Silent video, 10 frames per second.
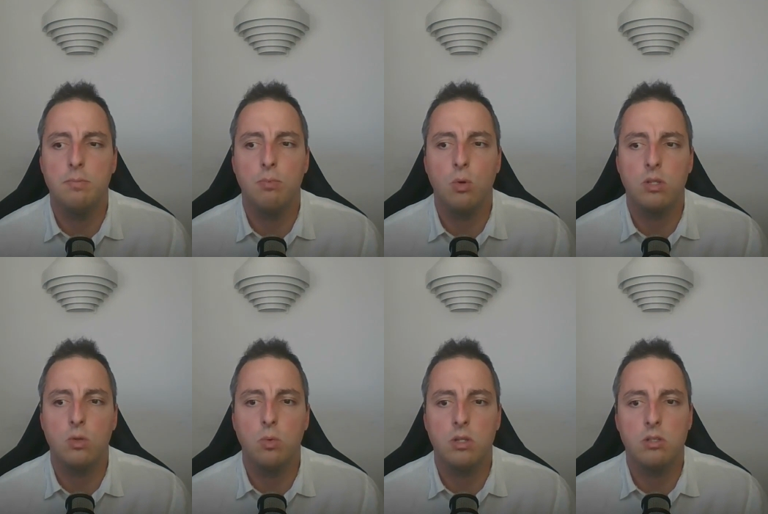
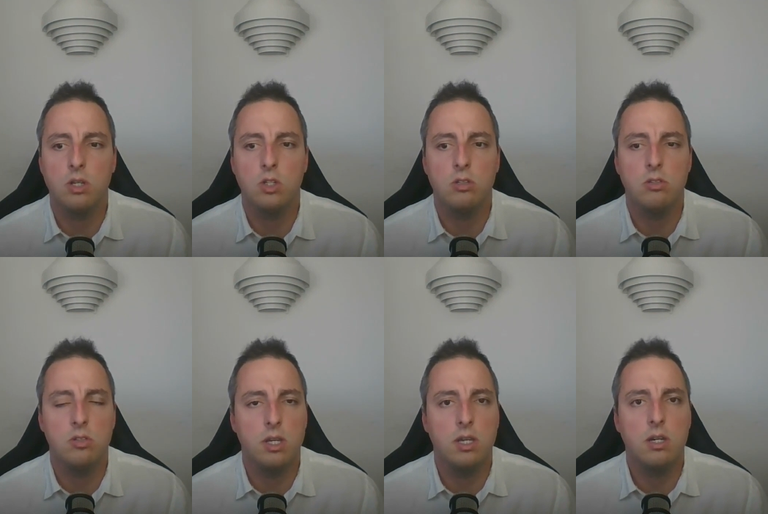important ones such as
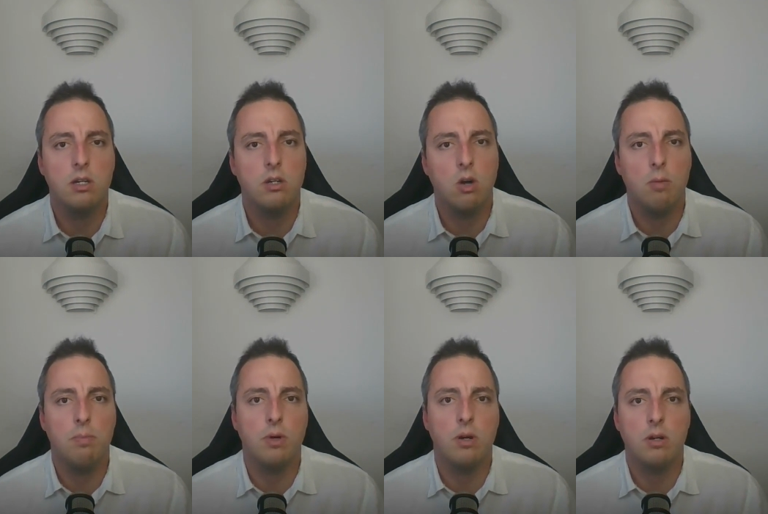zinc,
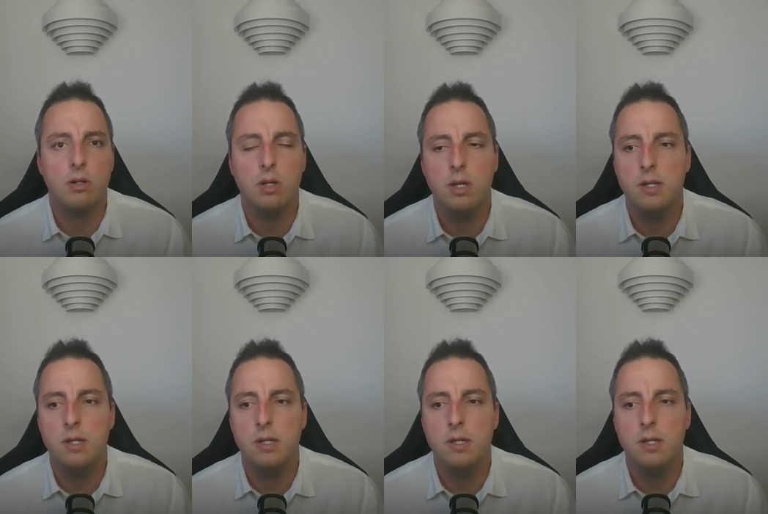copper,